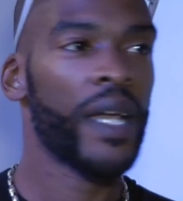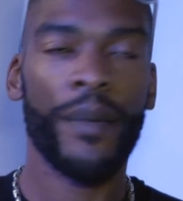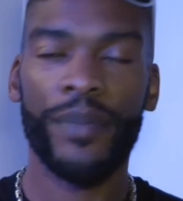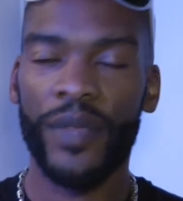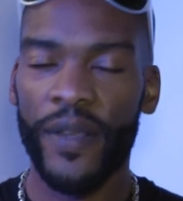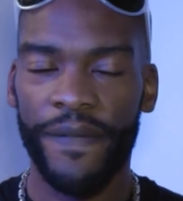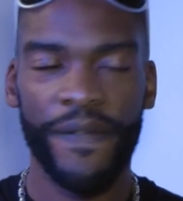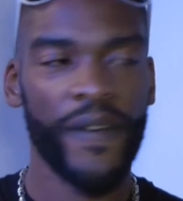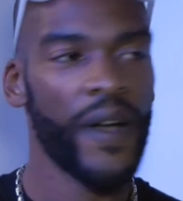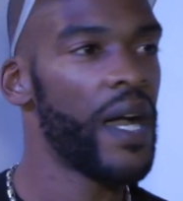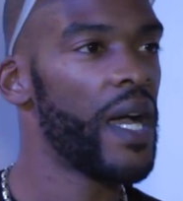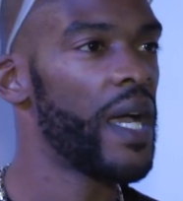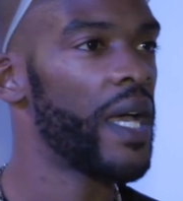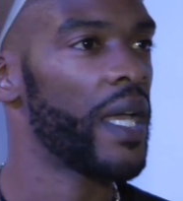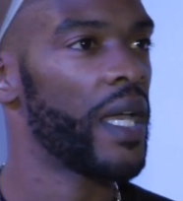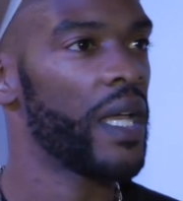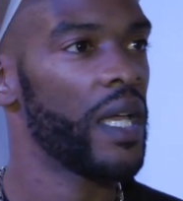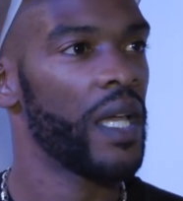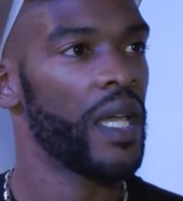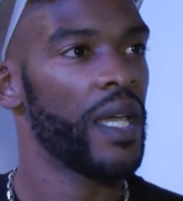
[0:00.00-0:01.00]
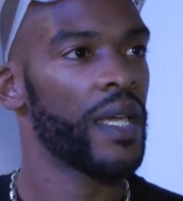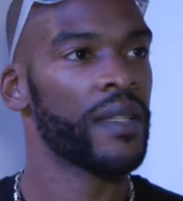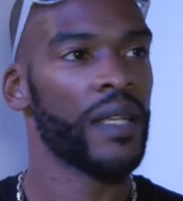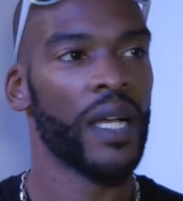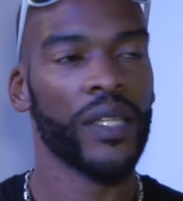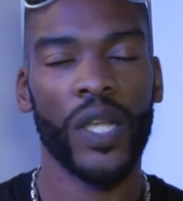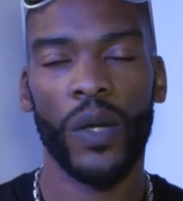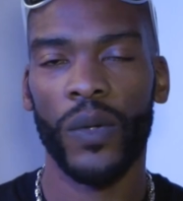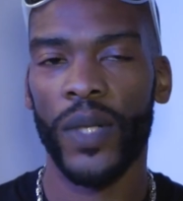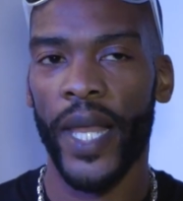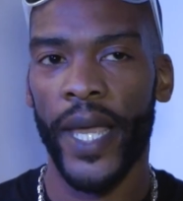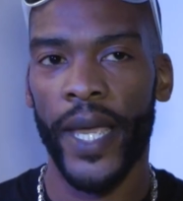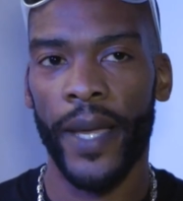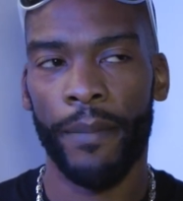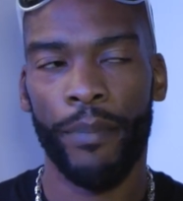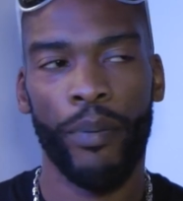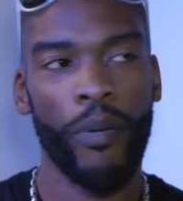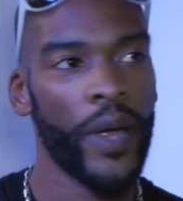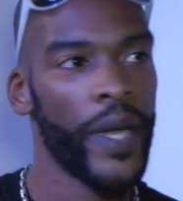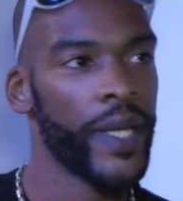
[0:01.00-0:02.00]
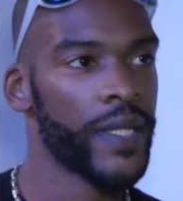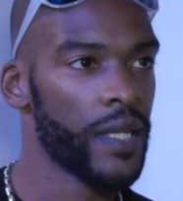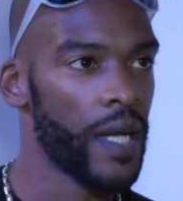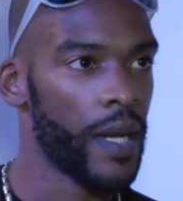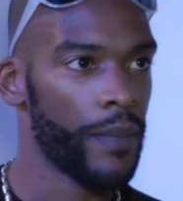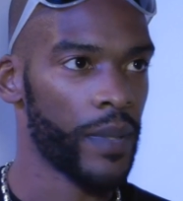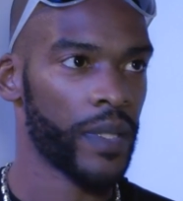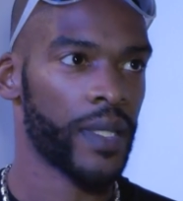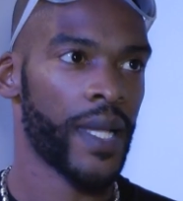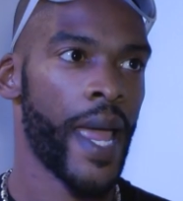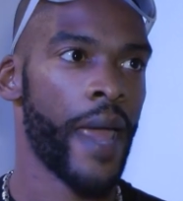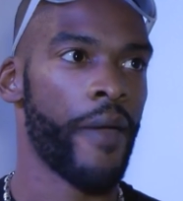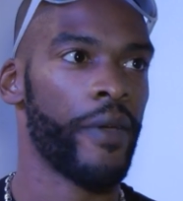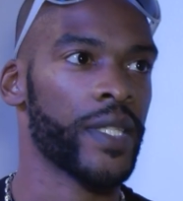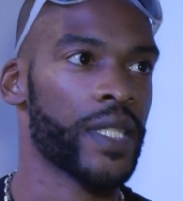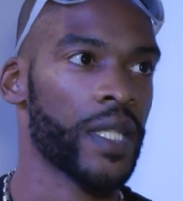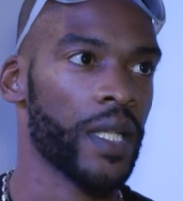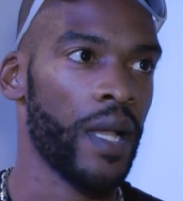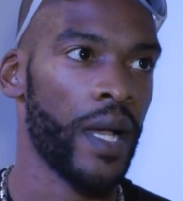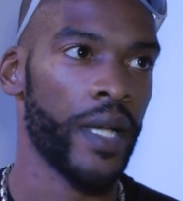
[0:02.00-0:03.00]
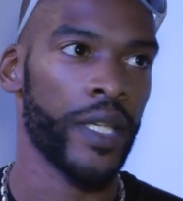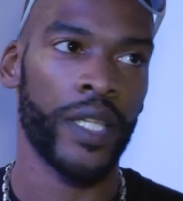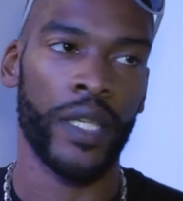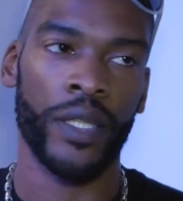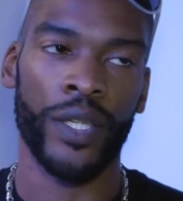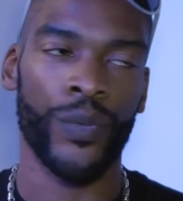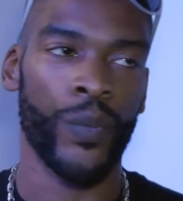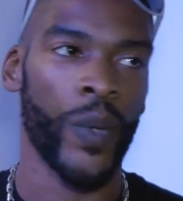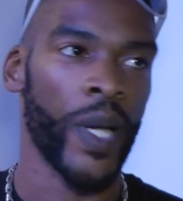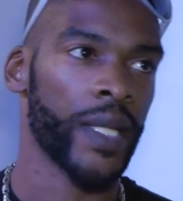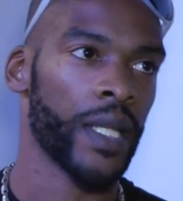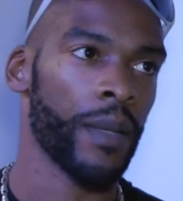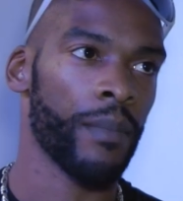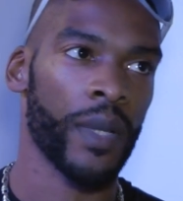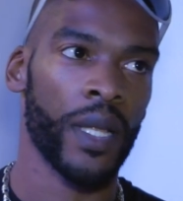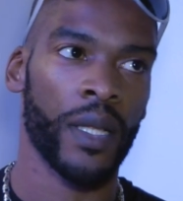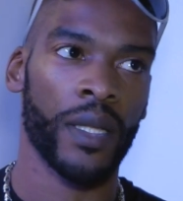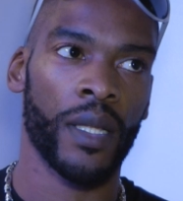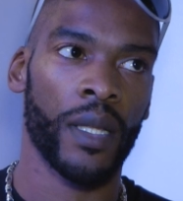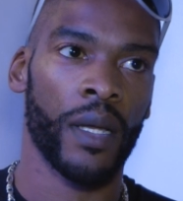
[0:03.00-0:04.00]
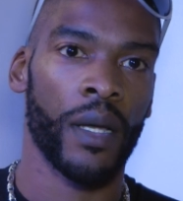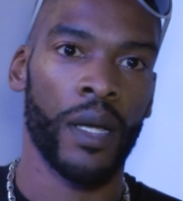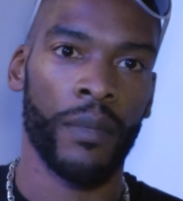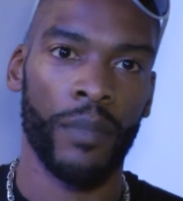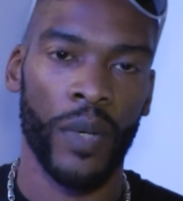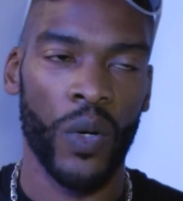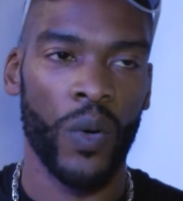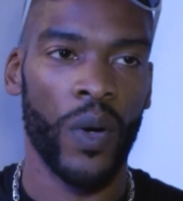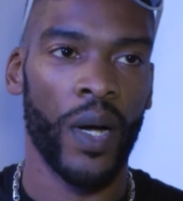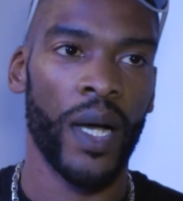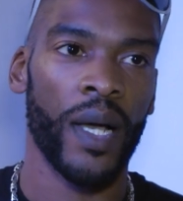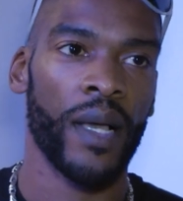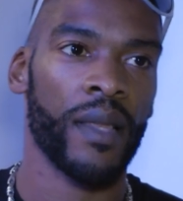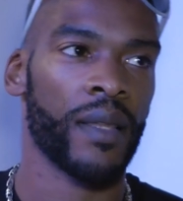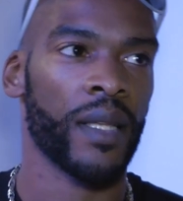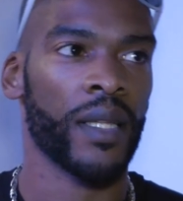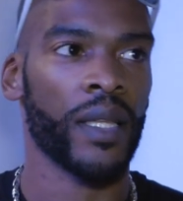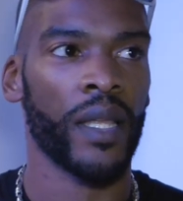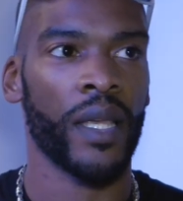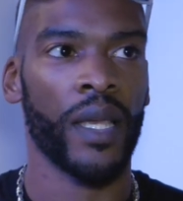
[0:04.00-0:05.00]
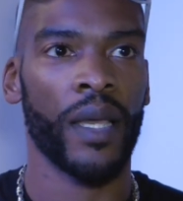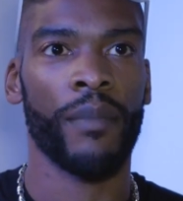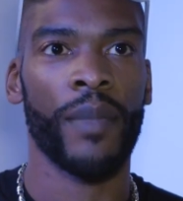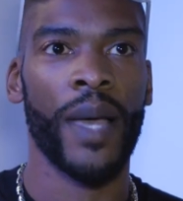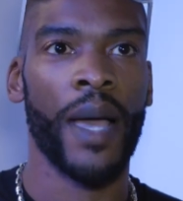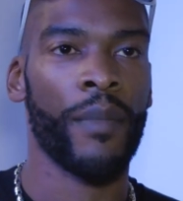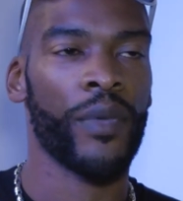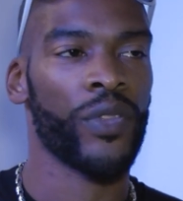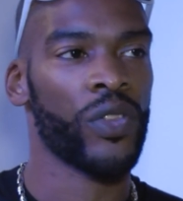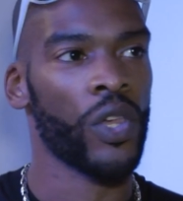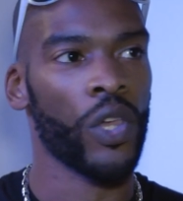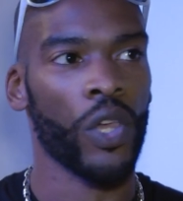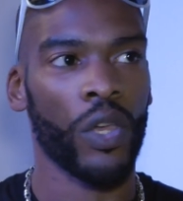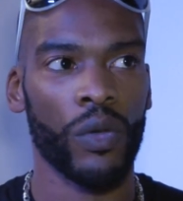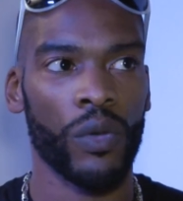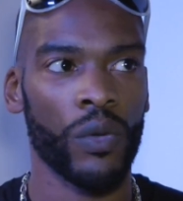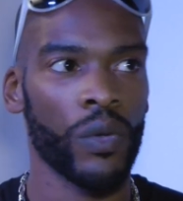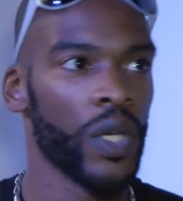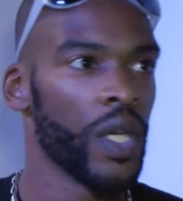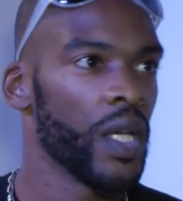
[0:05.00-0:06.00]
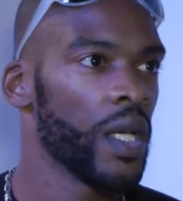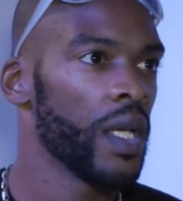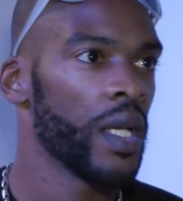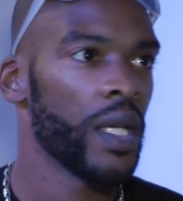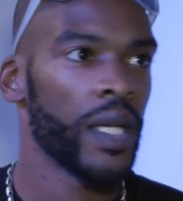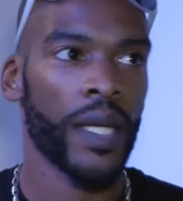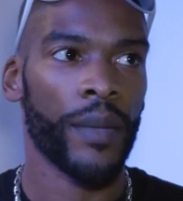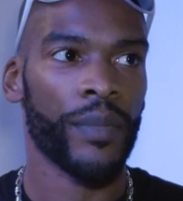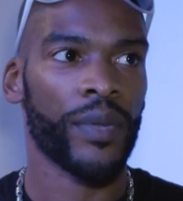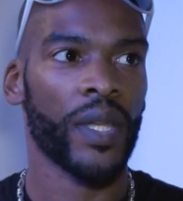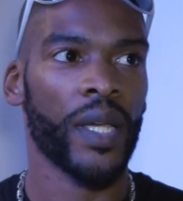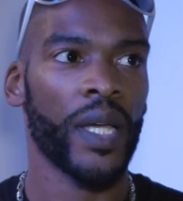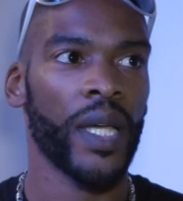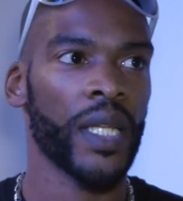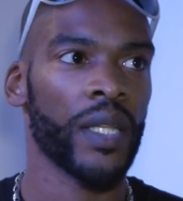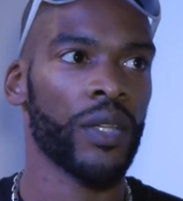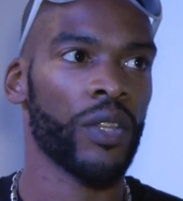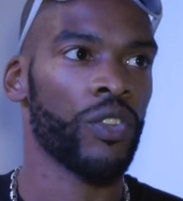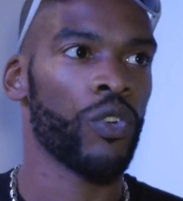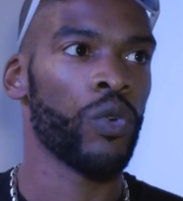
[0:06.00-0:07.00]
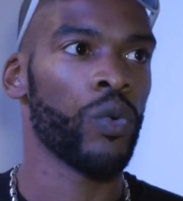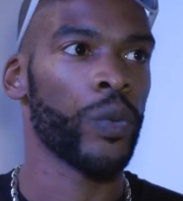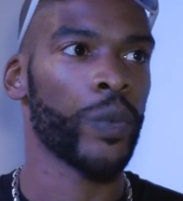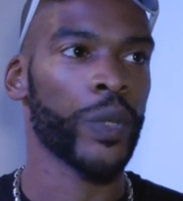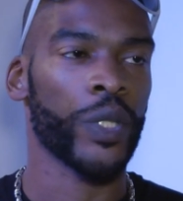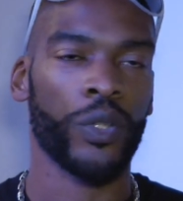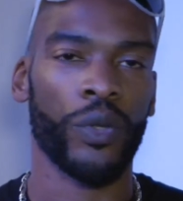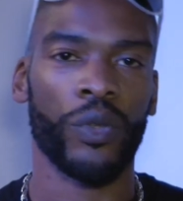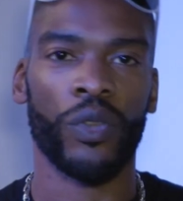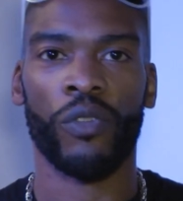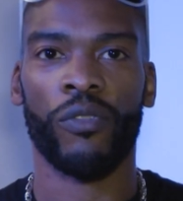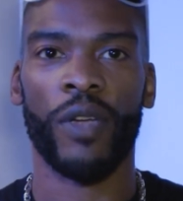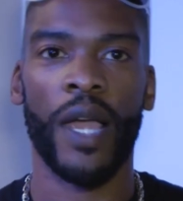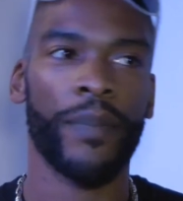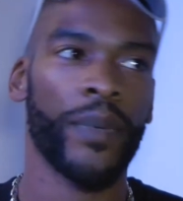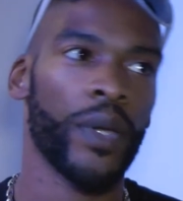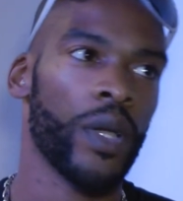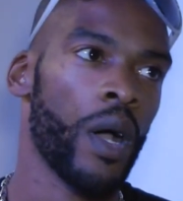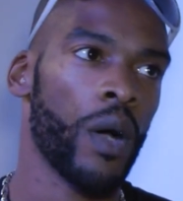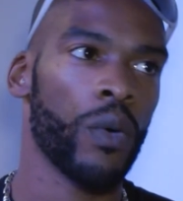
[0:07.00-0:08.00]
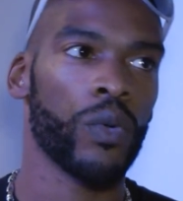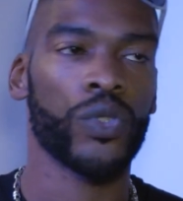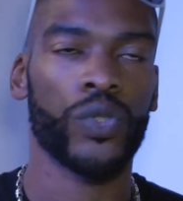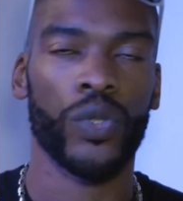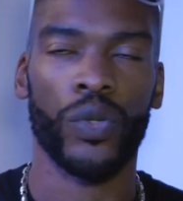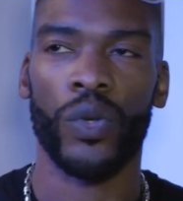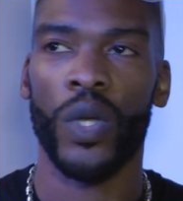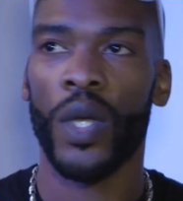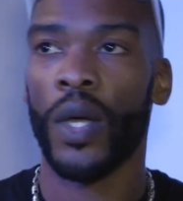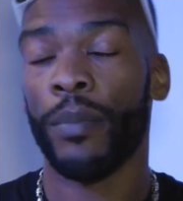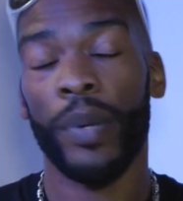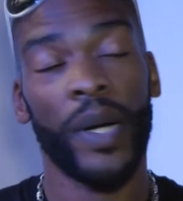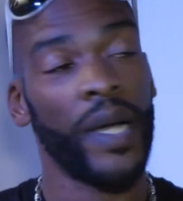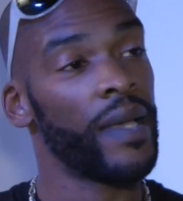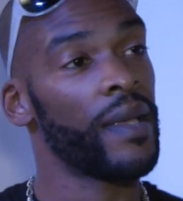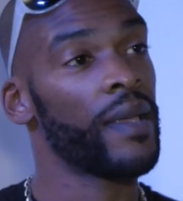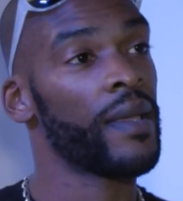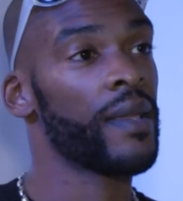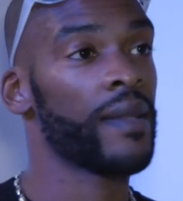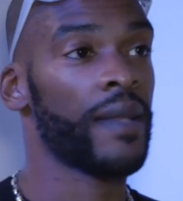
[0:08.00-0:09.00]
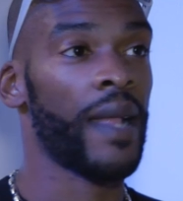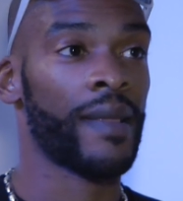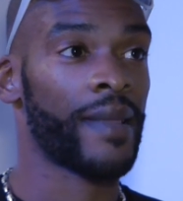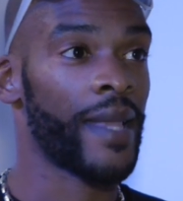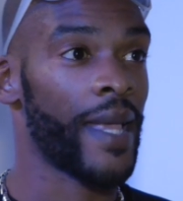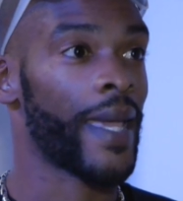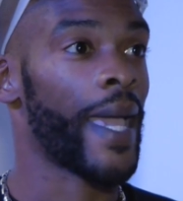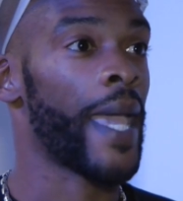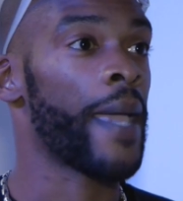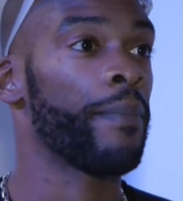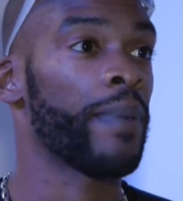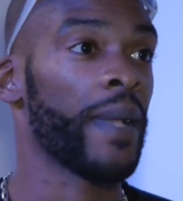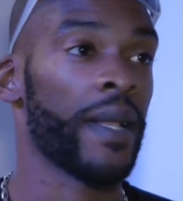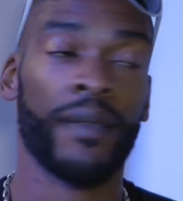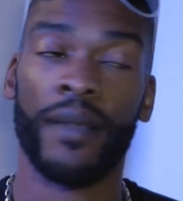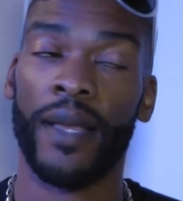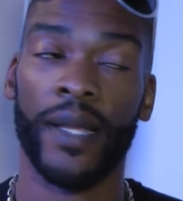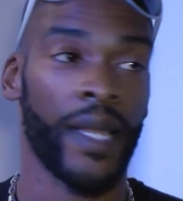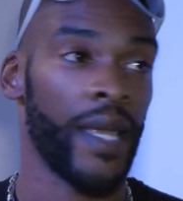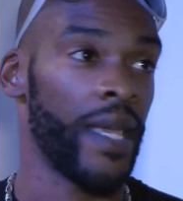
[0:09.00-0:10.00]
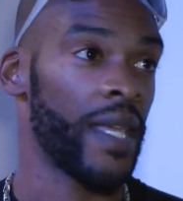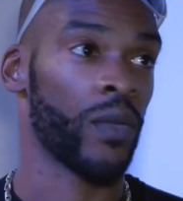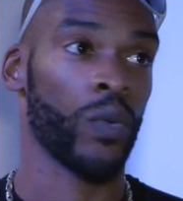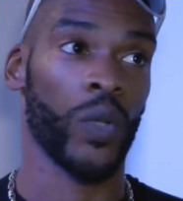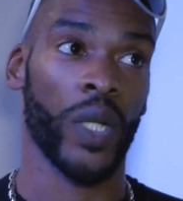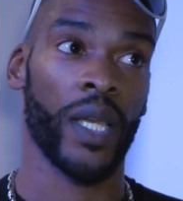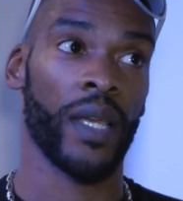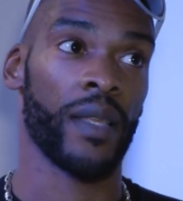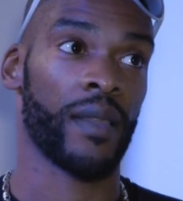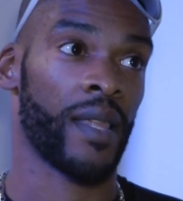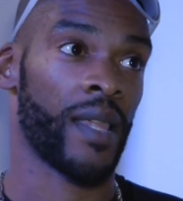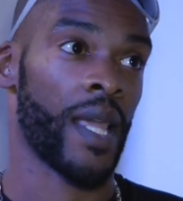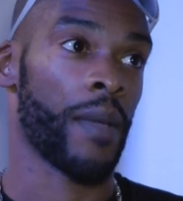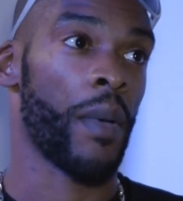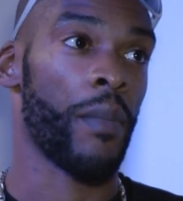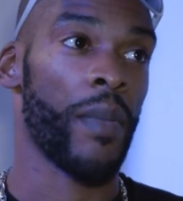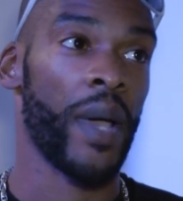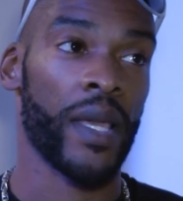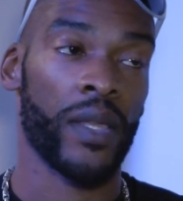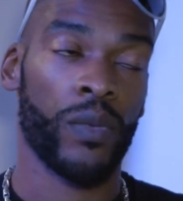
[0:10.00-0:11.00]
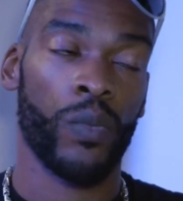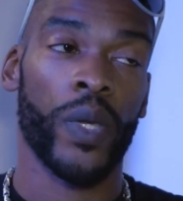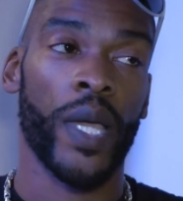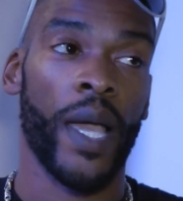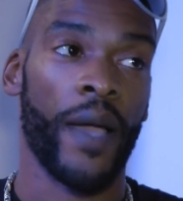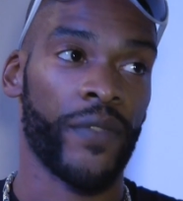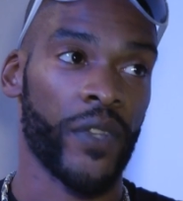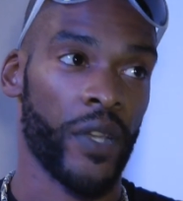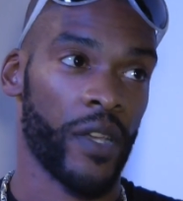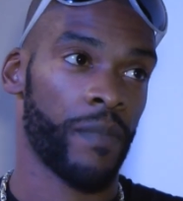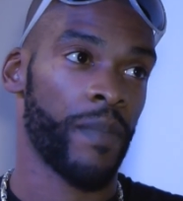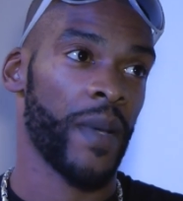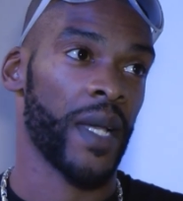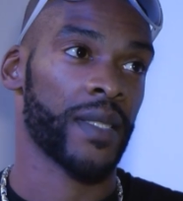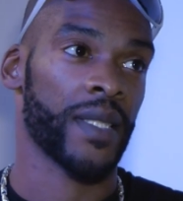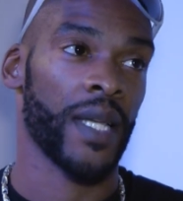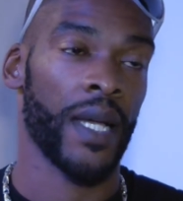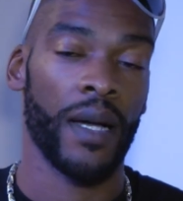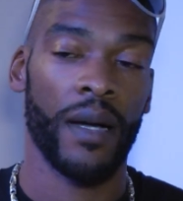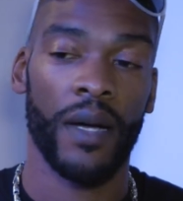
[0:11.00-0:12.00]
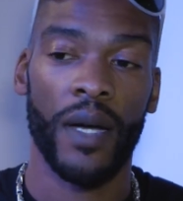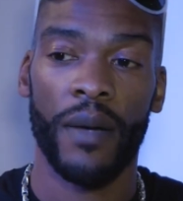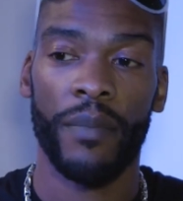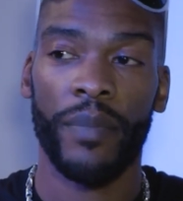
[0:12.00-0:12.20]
He comes to fight. He's not no Lamb Prey type character. Like, we had the Maguires and the Amazungu. You know what I'm saying? All of them do the grab you and hold you, but that's their game plan, and it is what it is. It's MMA, we have to expect that.